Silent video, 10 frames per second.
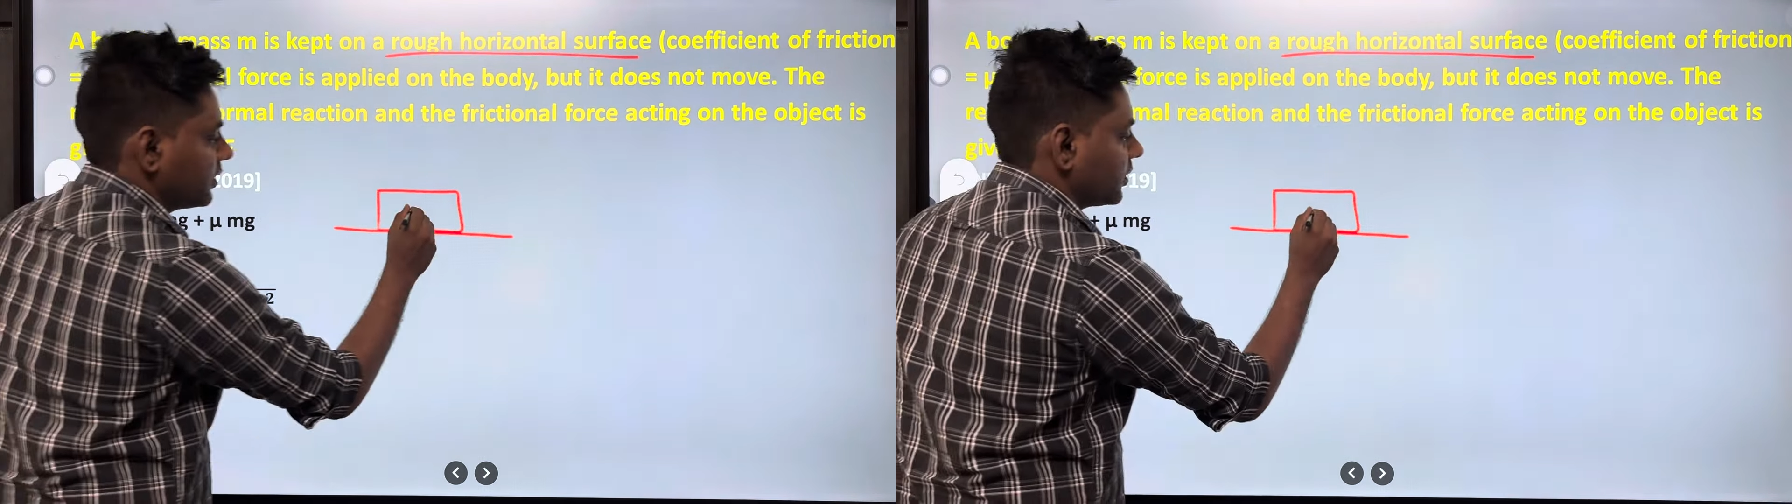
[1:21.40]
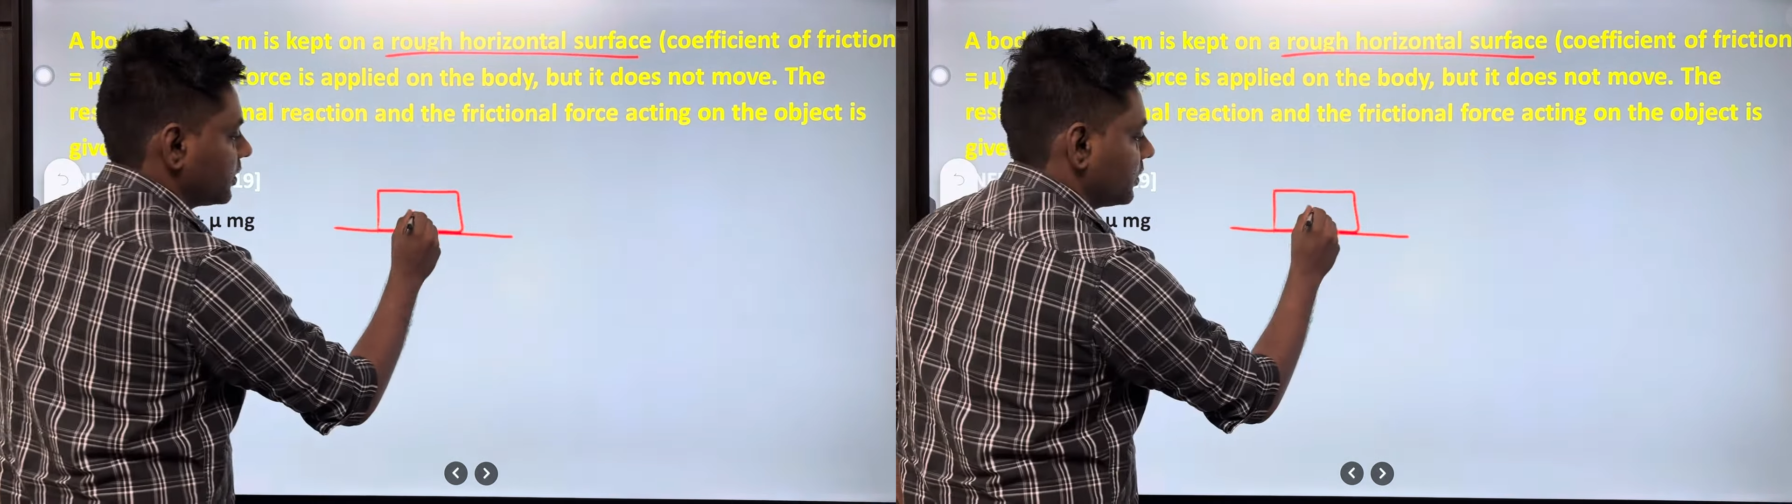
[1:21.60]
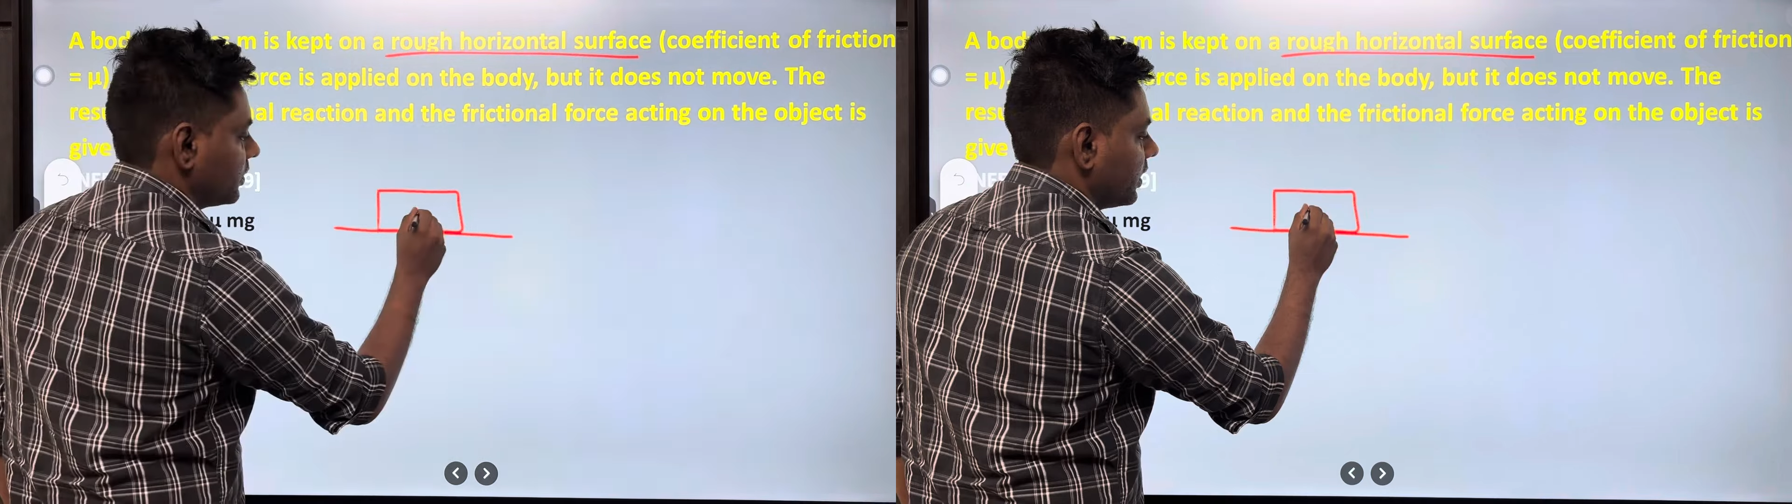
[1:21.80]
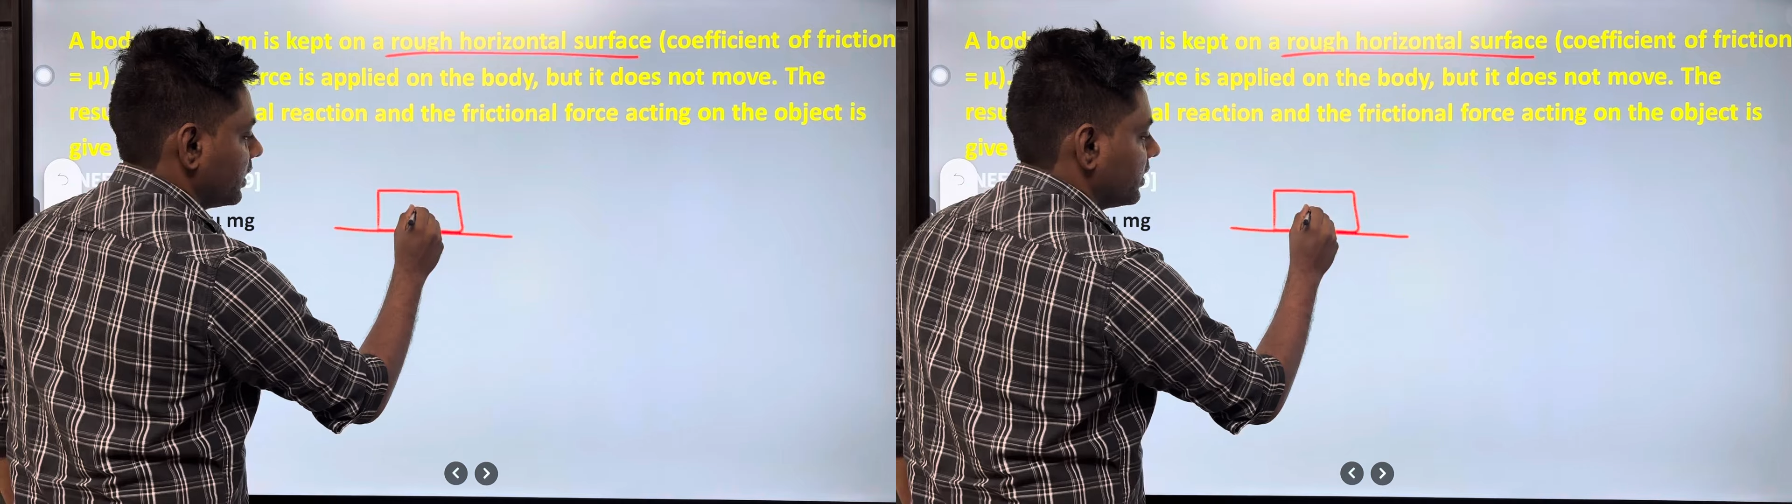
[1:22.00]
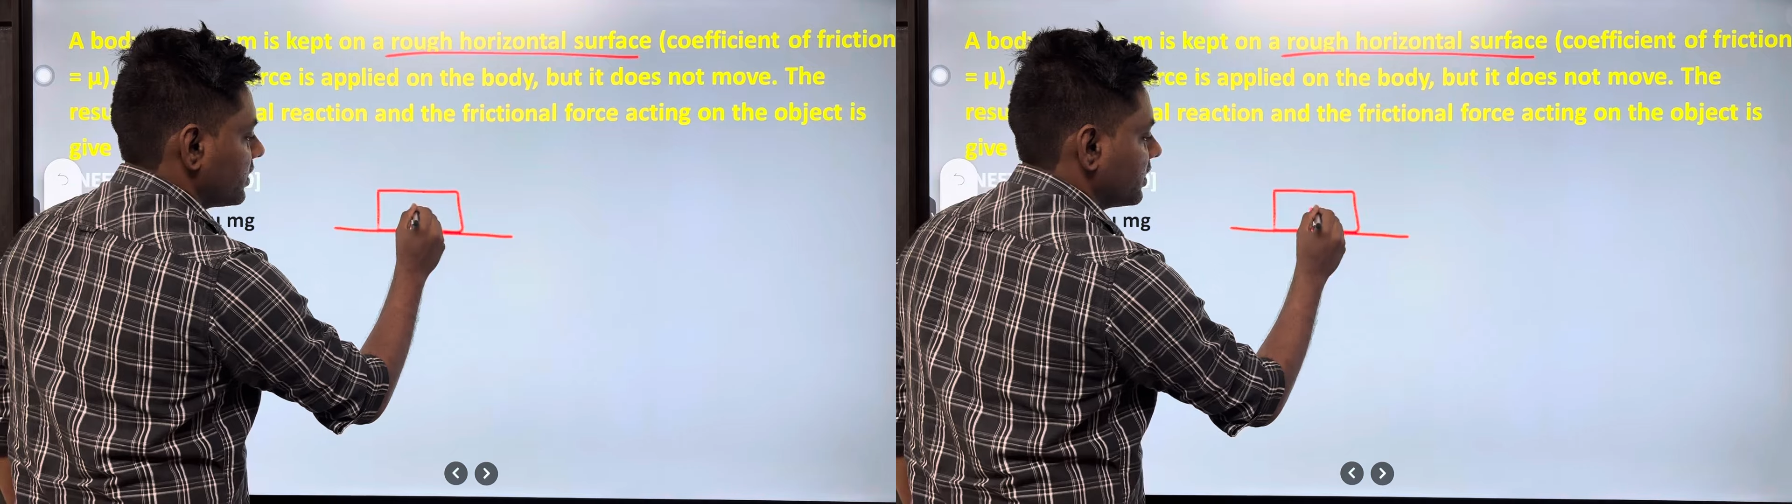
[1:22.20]
So
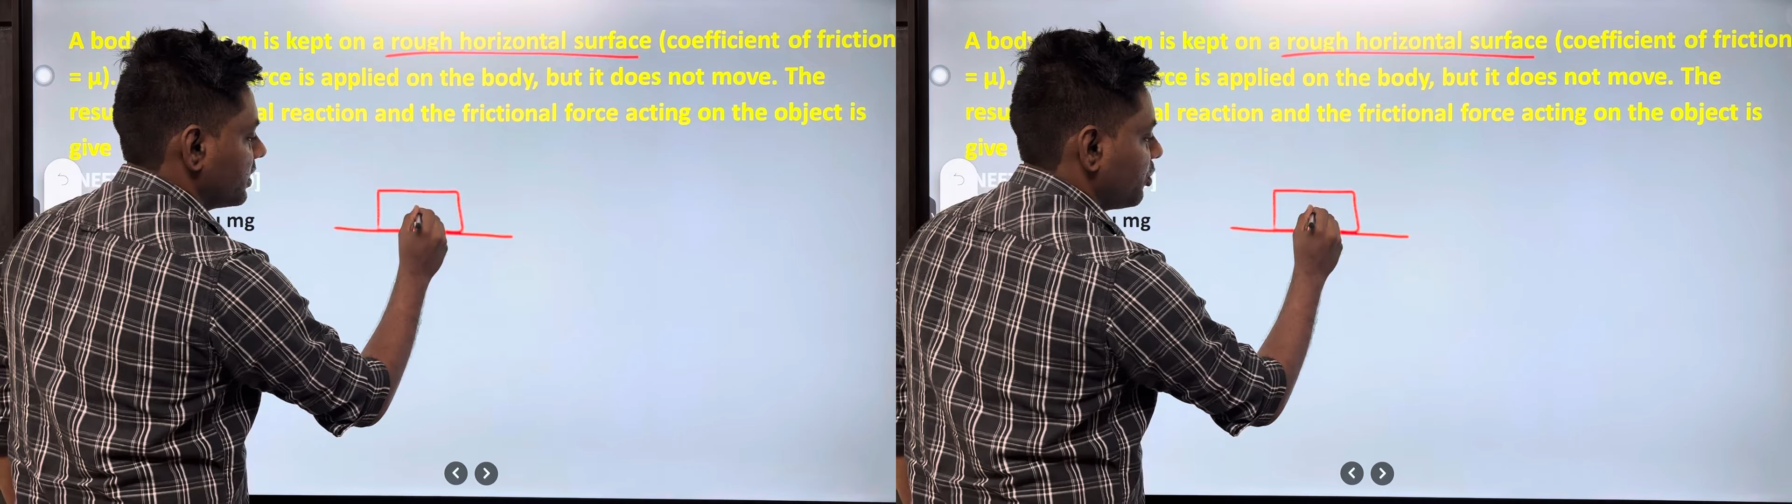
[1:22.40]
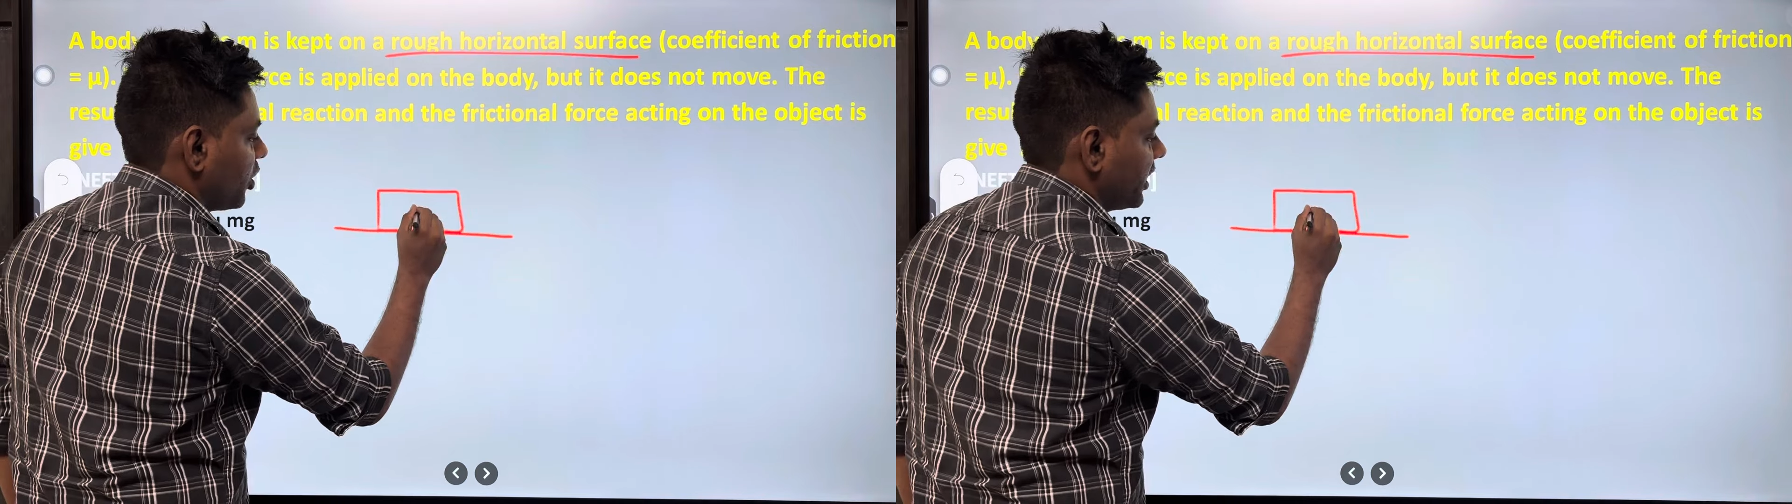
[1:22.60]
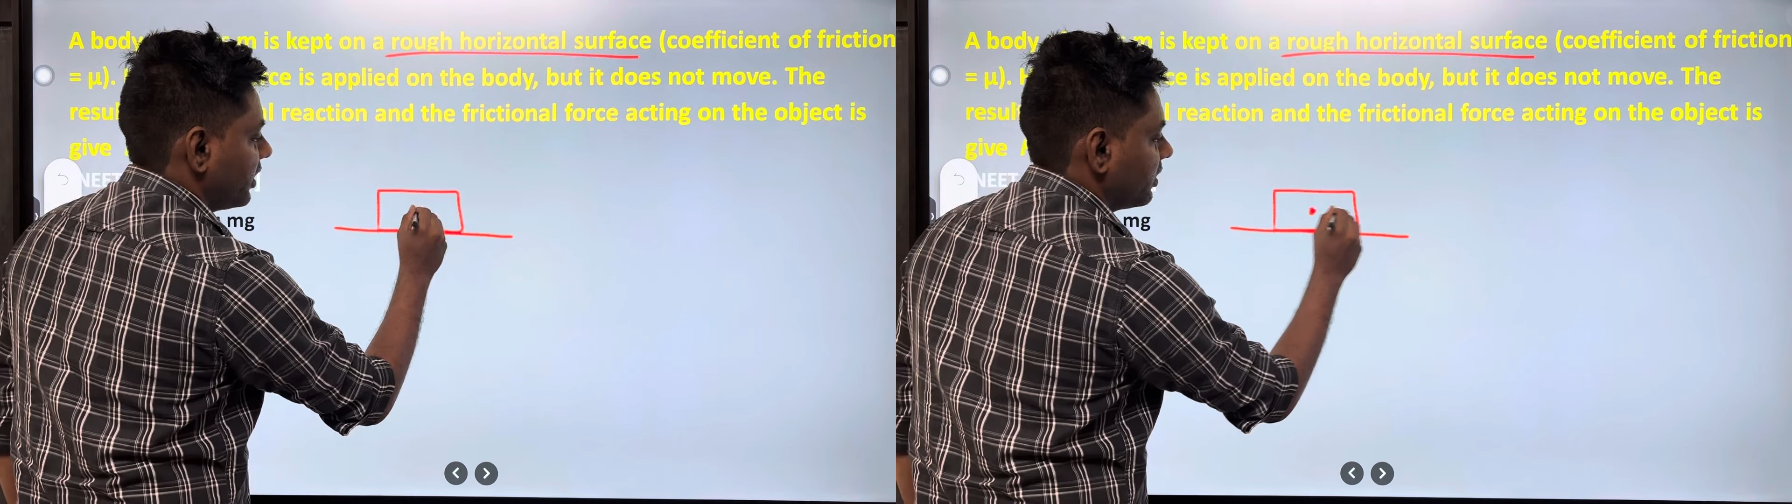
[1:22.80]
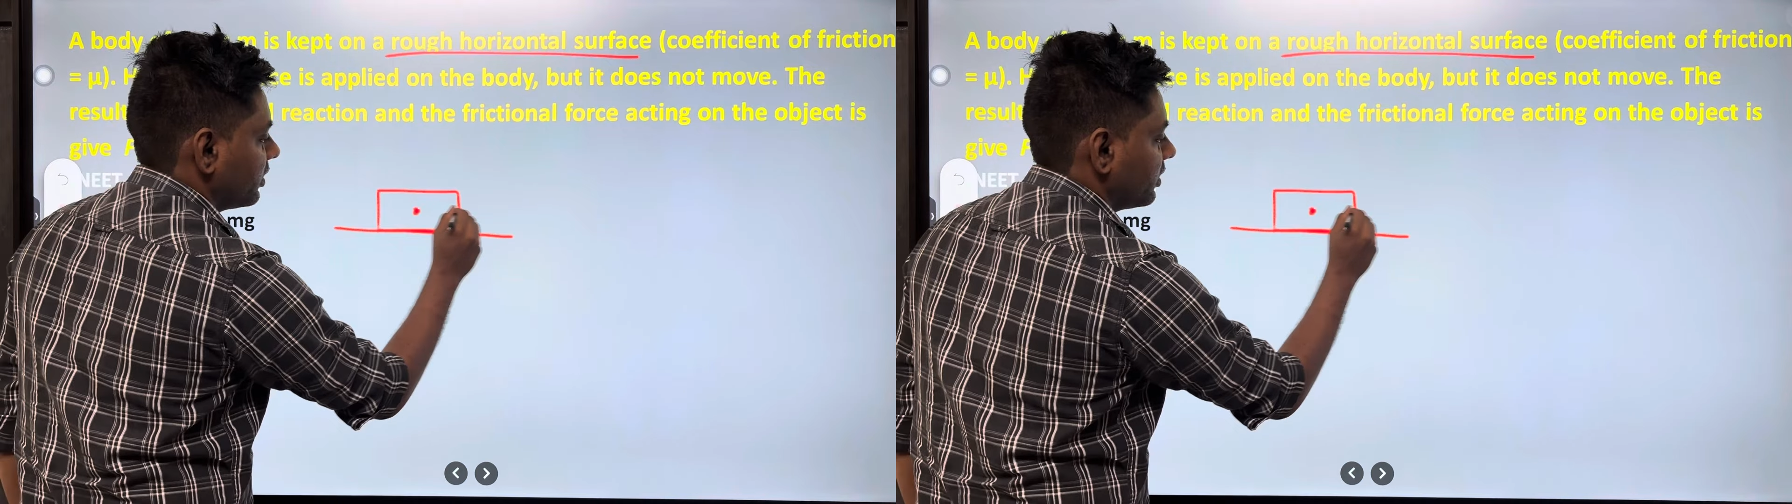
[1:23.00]
this is the point.